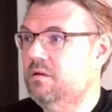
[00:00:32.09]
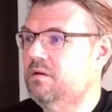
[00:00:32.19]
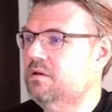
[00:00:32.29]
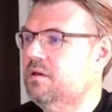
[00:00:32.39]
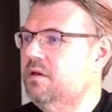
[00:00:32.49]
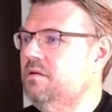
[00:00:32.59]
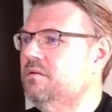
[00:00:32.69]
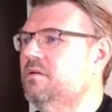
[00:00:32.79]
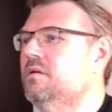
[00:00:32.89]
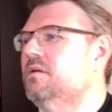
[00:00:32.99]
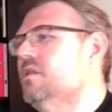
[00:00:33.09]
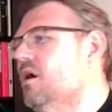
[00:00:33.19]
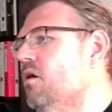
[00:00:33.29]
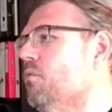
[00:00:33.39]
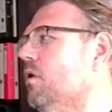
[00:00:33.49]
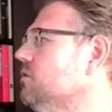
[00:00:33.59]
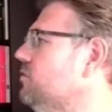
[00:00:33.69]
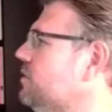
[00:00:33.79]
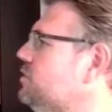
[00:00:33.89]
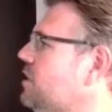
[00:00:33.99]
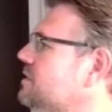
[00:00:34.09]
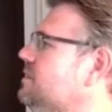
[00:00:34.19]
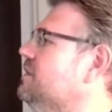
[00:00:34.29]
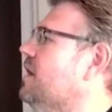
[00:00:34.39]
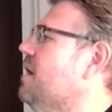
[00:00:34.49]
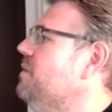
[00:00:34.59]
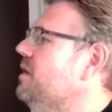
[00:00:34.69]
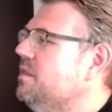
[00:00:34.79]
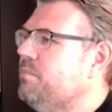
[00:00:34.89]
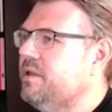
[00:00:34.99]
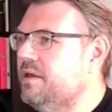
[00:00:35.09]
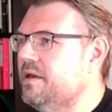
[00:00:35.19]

Okay, now I want to adjust the time a little bit.